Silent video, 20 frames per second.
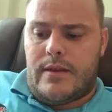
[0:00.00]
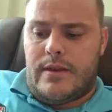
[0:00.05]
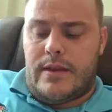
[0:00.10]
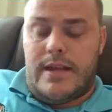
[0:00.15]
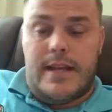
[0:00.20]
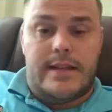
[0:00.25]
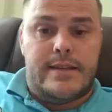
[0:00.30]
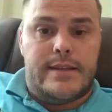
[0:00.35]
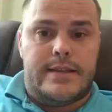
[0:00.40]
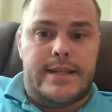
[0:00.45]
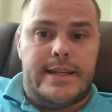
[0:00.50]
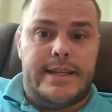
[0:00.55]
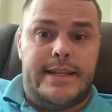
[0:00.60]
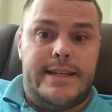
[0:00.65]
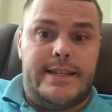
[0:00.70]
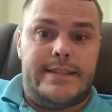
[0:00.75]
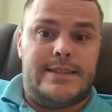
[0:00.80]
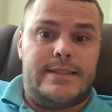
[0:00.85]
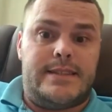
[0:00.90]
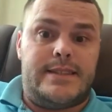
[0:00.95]
the end of the
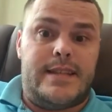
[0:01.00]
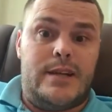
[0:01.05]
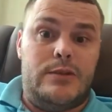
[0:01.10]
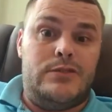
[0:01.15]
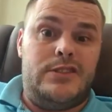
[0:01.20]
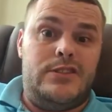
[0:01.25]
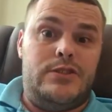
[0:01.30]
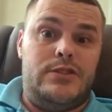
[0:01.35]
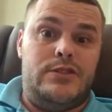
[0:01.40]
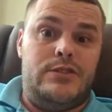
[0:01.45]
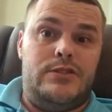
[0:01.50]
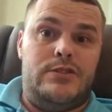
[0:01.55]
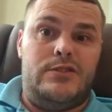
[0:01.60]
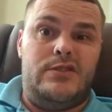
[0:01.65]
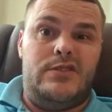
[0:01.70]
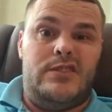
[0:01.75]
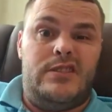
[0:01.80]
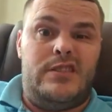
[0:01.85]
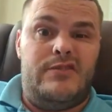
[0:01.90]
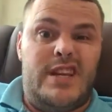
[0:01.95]
day, it's down
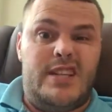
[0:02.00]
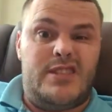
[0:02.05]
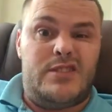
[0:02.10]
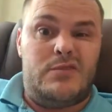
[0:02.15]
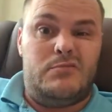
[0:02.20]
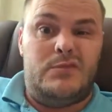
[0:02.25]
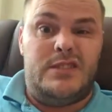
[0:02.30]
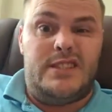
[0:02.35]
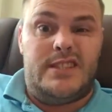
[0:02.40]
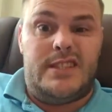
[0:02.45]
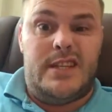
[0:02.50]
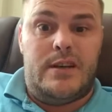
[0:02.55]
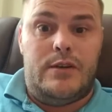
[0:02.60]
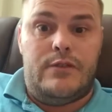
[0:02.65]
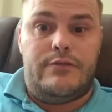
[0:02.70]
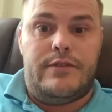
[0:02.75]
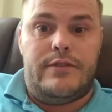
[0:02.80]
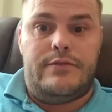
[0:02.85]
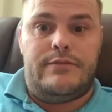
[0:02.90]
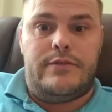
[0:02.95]
to the veteran
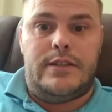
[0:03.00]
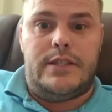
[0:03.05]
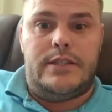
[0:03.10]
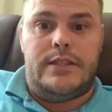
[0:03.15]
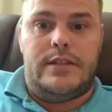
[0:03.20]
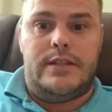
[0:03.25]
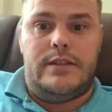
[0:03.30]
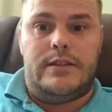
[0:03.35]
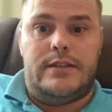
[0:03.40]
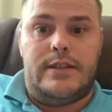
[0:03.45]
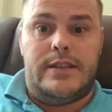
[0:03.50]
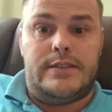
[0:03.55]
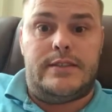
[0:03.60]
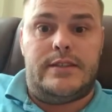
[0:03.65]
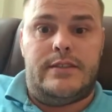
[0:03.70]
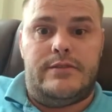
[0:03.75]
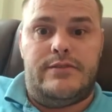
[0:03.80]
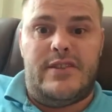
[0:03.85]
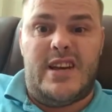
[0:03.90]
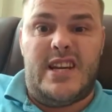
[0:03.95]
himself if he
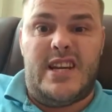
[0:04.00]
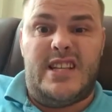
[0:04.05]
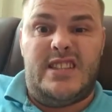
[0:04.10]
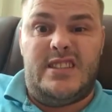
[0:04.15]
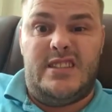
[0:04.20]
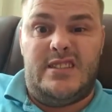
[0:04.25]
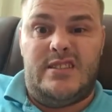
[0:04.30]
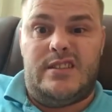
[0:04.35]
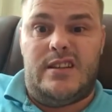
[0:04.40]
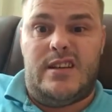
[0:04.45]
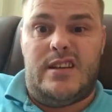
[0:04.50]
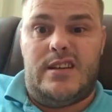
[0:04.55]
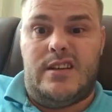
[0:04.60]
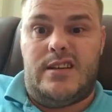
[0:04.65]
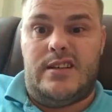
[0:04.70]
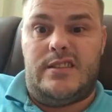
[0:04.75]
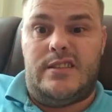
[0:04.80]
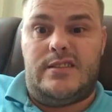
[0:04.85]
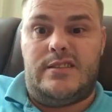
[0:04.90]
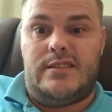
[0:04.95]
takes advice
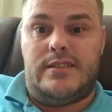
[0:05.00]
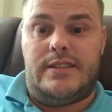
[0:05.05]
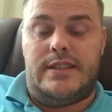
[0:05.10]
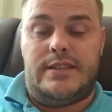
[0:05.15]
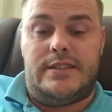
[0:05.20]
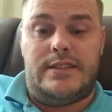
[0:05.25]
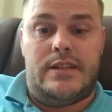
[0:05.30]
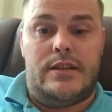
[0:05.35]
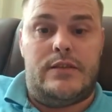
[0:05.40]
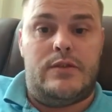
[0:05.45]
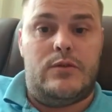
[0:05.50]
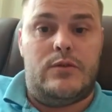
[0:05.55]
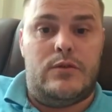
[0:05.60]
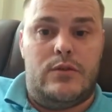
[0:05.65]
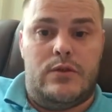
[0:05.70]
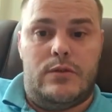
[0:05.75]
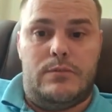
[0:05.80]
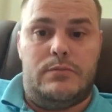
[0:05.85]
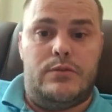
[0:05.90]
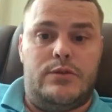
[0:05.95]
and takes
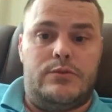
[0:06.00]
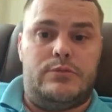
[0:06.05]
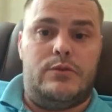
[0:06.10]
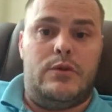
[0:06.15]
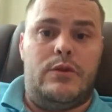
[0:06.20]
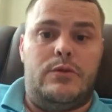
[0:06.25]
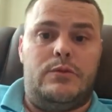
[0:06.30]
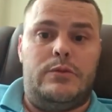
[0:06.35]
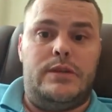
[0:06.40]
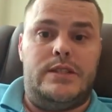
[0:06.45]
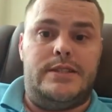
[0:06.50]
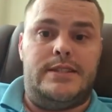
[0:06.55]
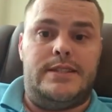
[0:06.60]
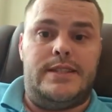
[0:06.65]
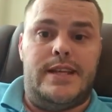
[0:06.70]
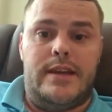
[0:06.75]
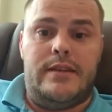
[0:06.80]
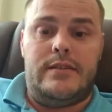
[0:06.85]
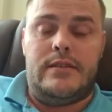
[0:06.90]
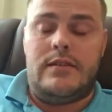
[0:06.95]
on board what we
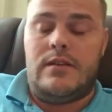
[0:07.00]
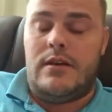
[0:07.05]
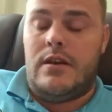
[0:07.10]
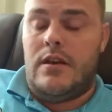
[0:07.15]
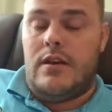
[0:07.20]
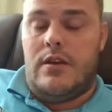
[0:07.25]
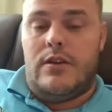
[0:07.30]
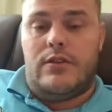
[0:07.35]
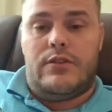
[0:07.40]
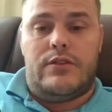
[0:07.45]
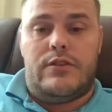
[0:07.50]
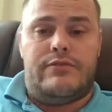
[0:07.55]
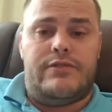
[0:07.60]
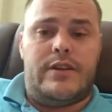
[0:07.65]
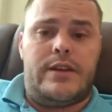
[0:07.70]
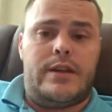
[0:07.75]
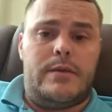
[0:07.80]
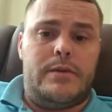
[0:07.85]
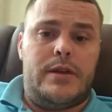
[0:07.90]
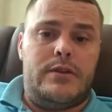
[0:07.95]
said. Good
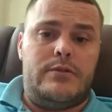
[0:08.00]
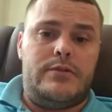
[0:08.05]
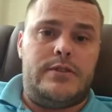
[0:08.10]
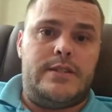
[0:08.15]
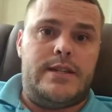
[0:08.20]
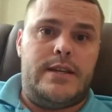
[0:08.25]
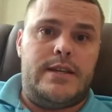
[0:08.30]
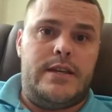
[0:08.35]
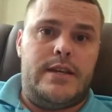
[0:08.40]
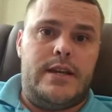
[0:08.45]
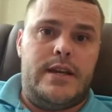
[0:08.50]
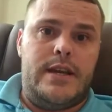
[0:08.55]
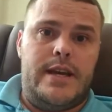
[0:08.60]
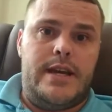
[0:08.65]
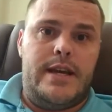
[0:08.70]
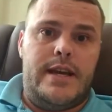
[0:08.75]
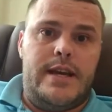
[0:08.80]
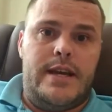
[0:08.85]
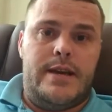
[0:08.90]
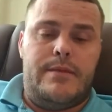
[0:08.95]
thing about
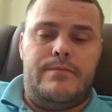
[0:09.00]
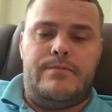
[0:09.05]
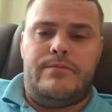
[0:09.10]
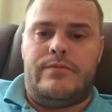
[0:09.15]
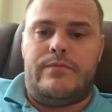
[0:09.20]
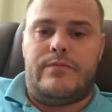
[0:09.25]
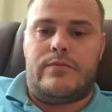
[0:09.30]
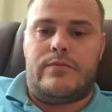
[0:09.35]
it,